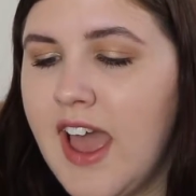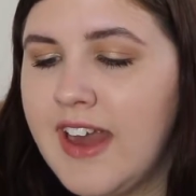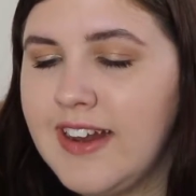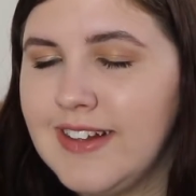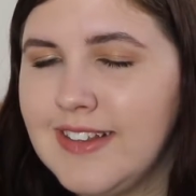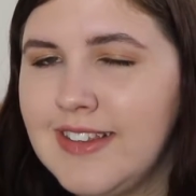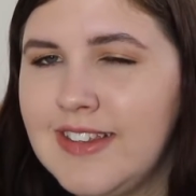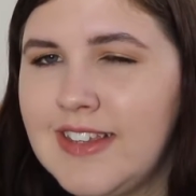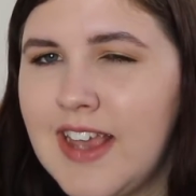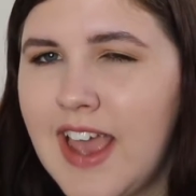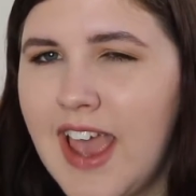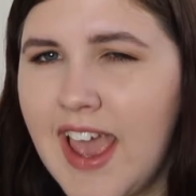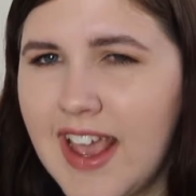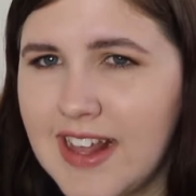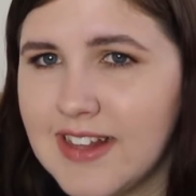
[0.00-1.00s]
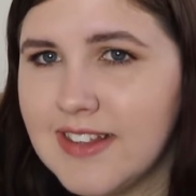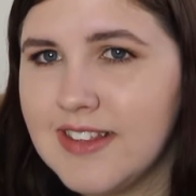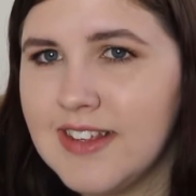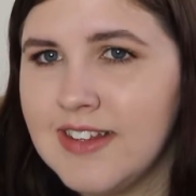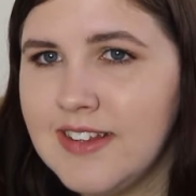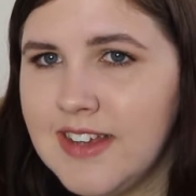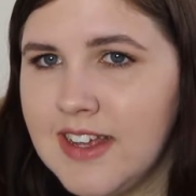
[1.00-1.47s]
an
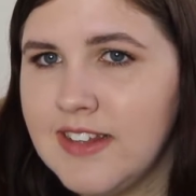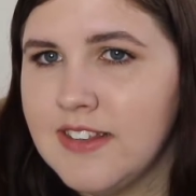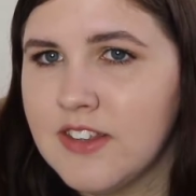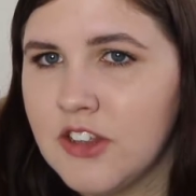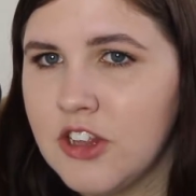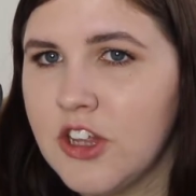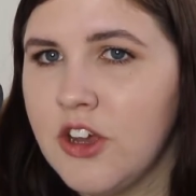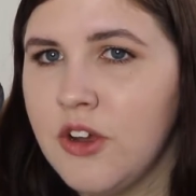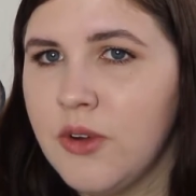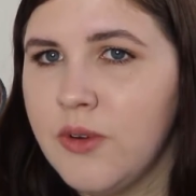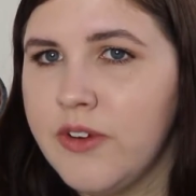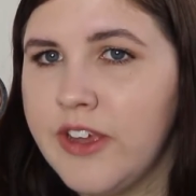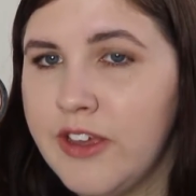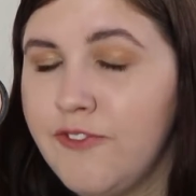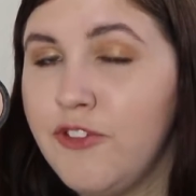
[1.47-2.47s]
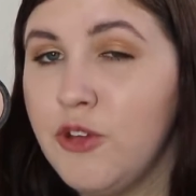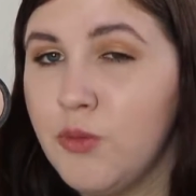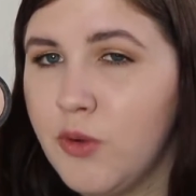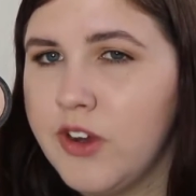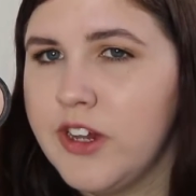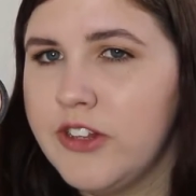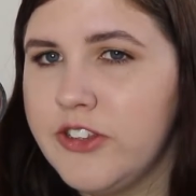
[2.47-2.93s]
intense, intense glow if you
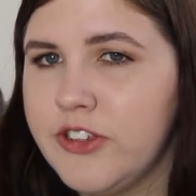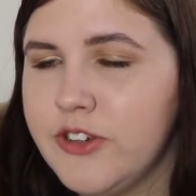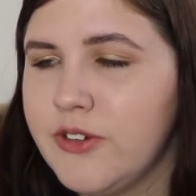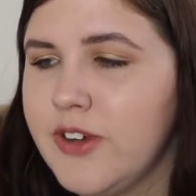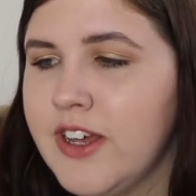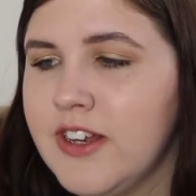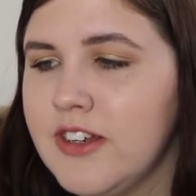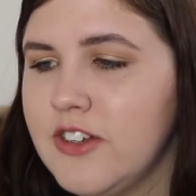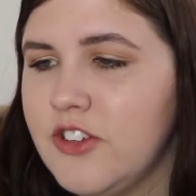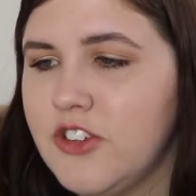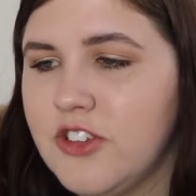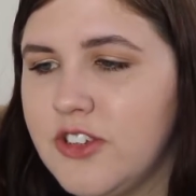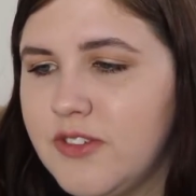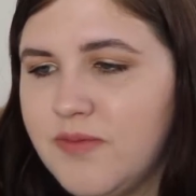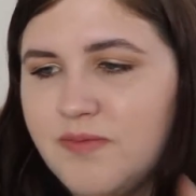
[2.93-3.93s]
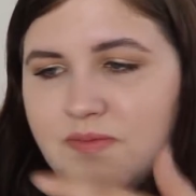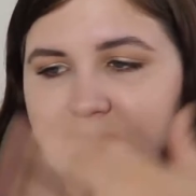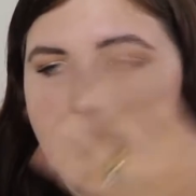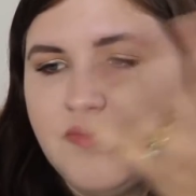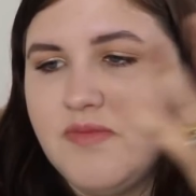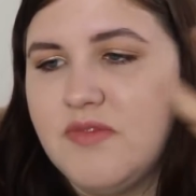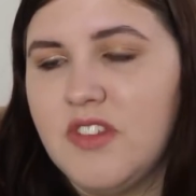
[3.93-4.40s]
want it to, and it's
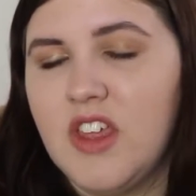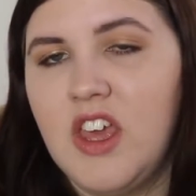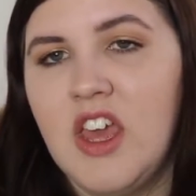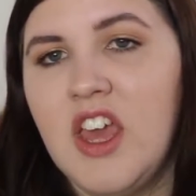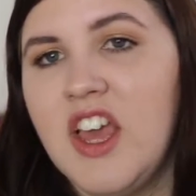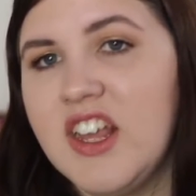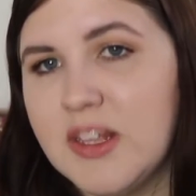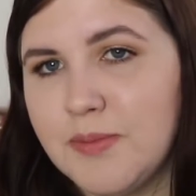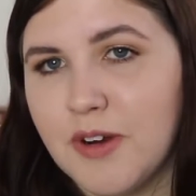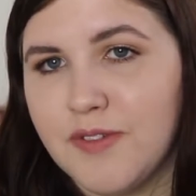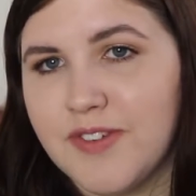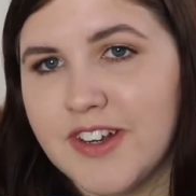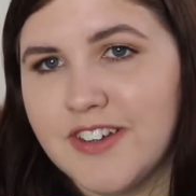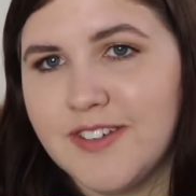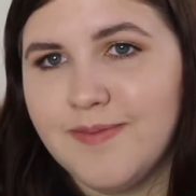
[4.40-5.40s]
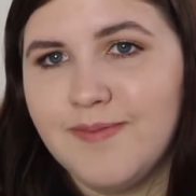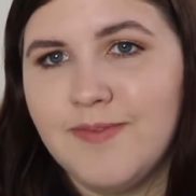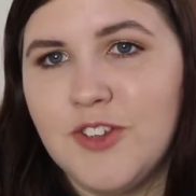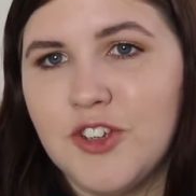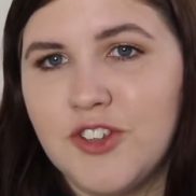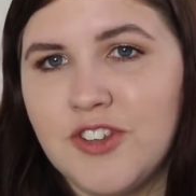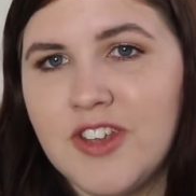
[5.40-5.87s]
perfect.
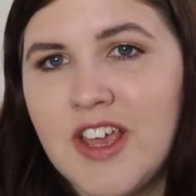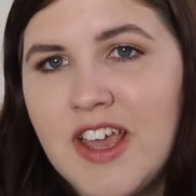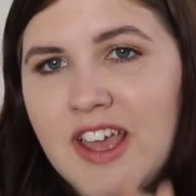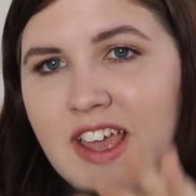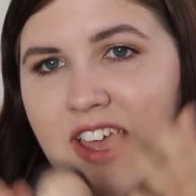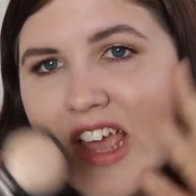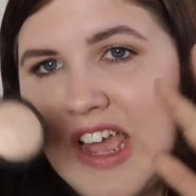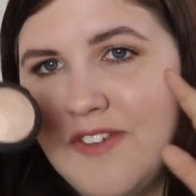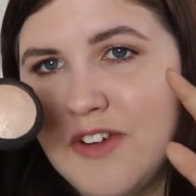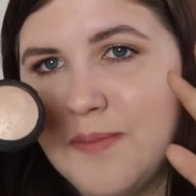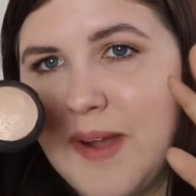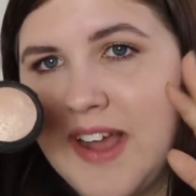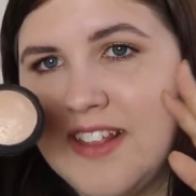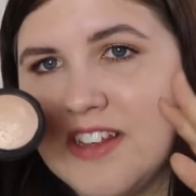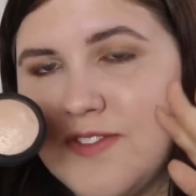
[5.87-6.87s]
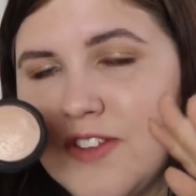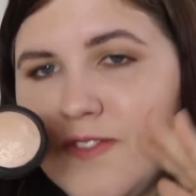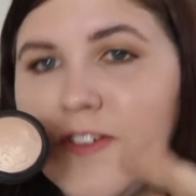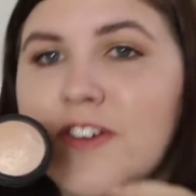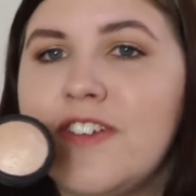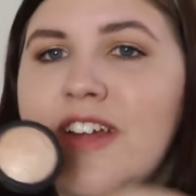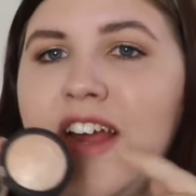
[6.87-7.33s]
Just, if you're buying this for the
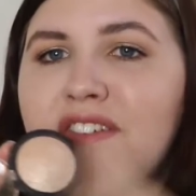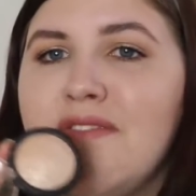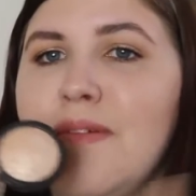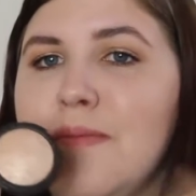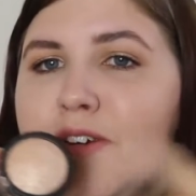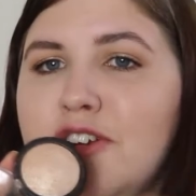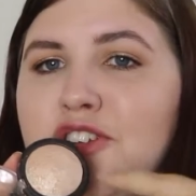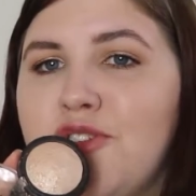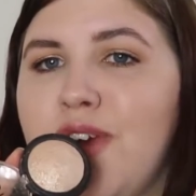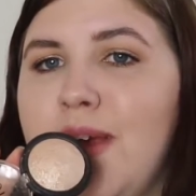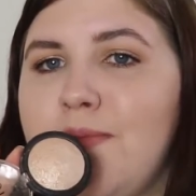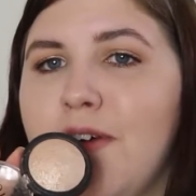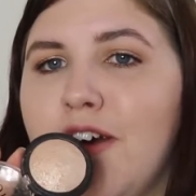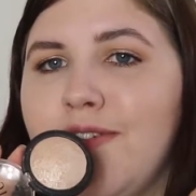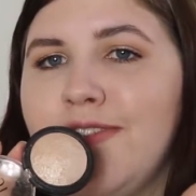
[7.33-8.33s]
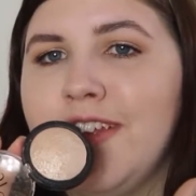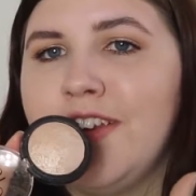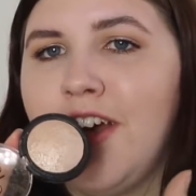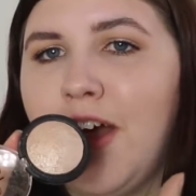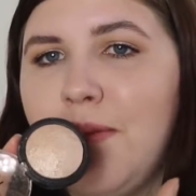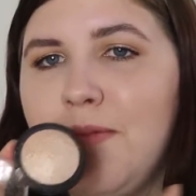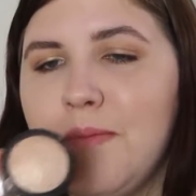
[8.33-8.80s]
first time, remember to scrape off the
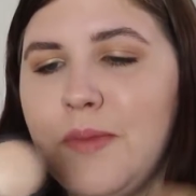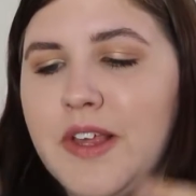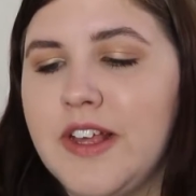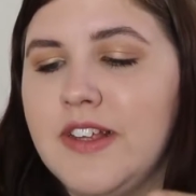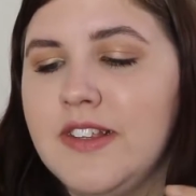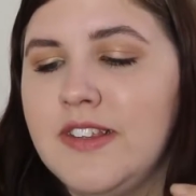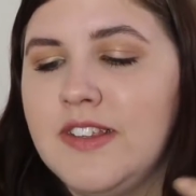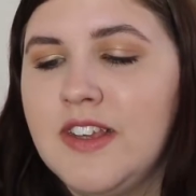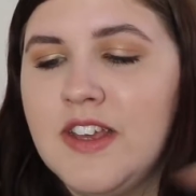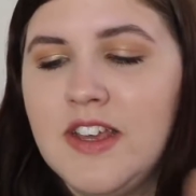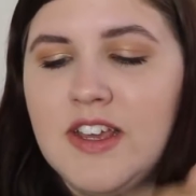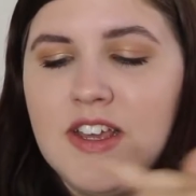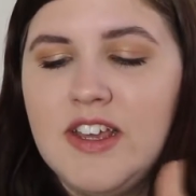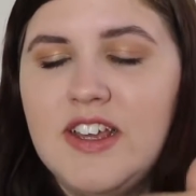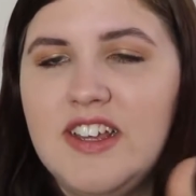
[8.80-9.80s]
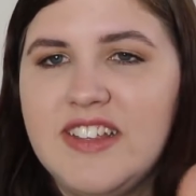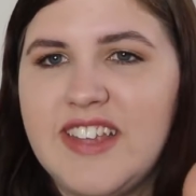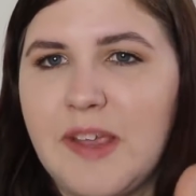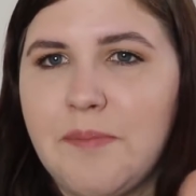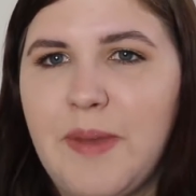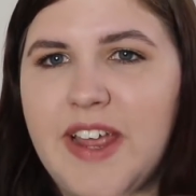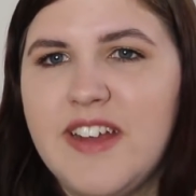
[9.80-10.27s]
top because it's
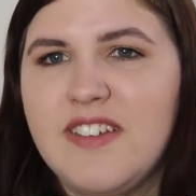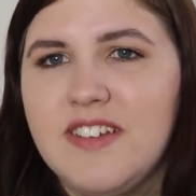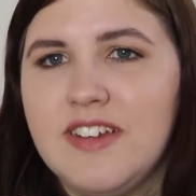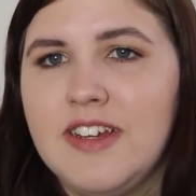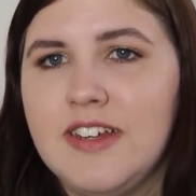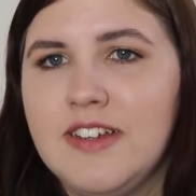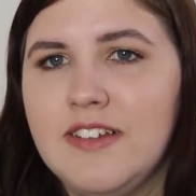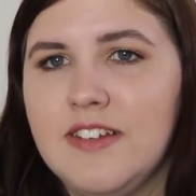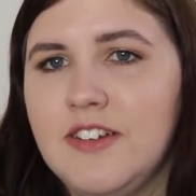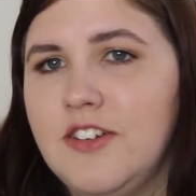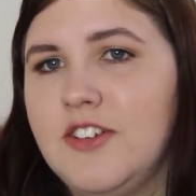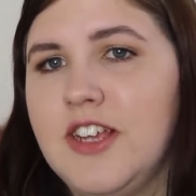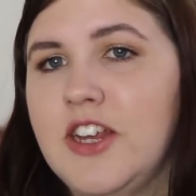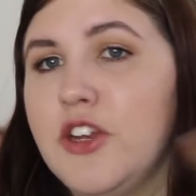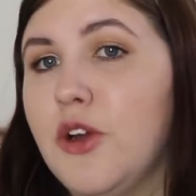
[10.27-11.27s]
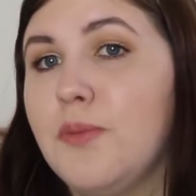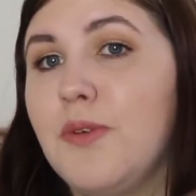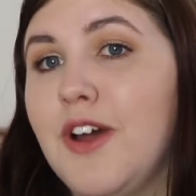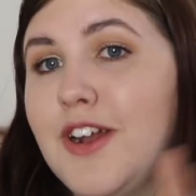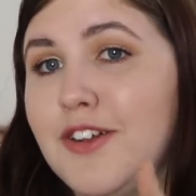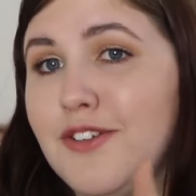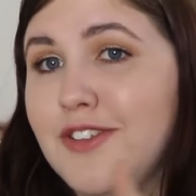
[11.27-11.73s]
like baked and there's like no
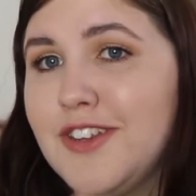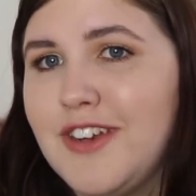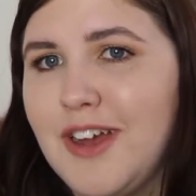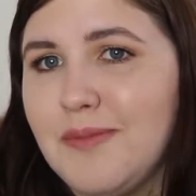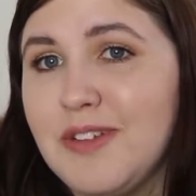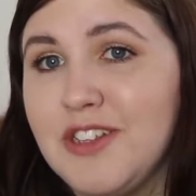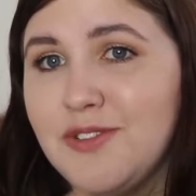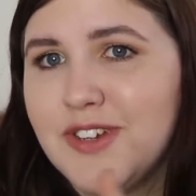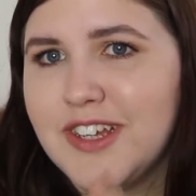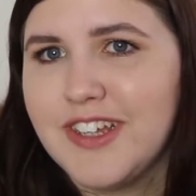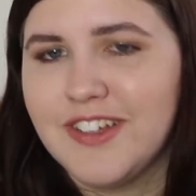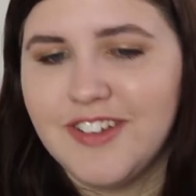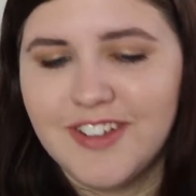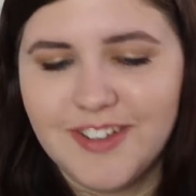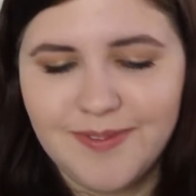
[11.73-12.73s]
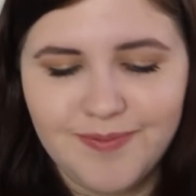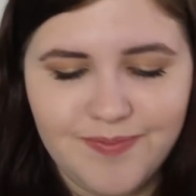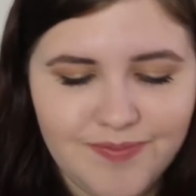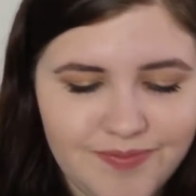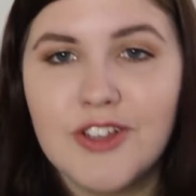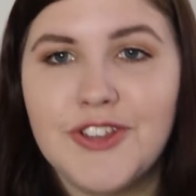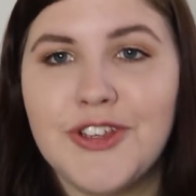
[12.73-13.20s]
product on the top. It's ridiculous.
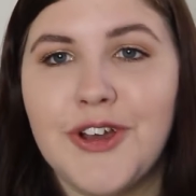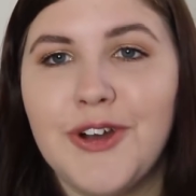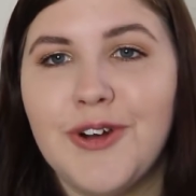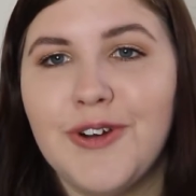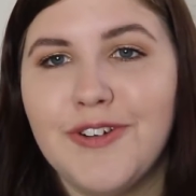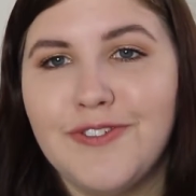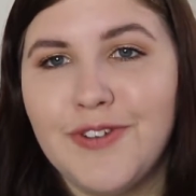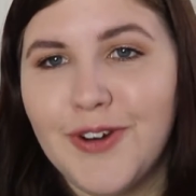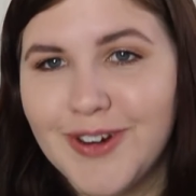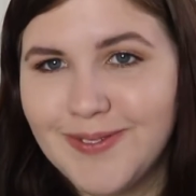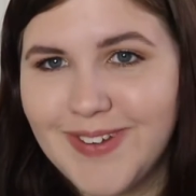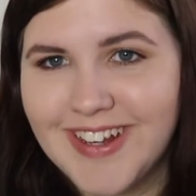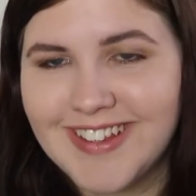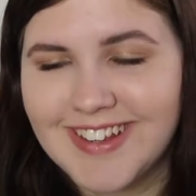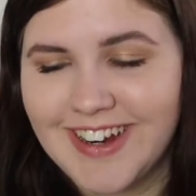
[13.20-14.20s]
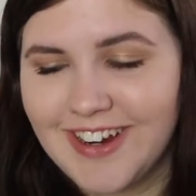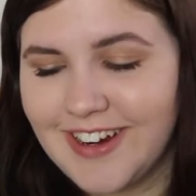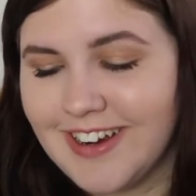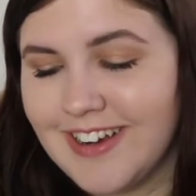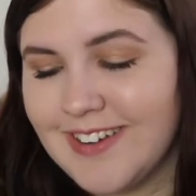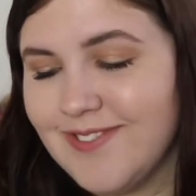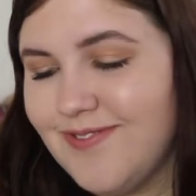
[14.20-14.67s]
So for
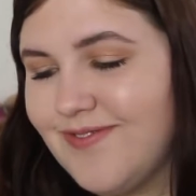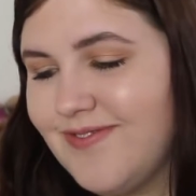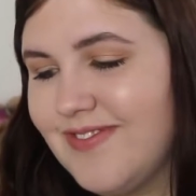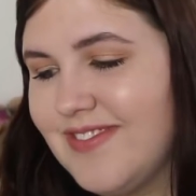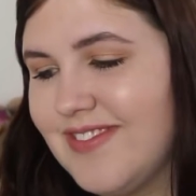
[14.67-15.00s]
mascara,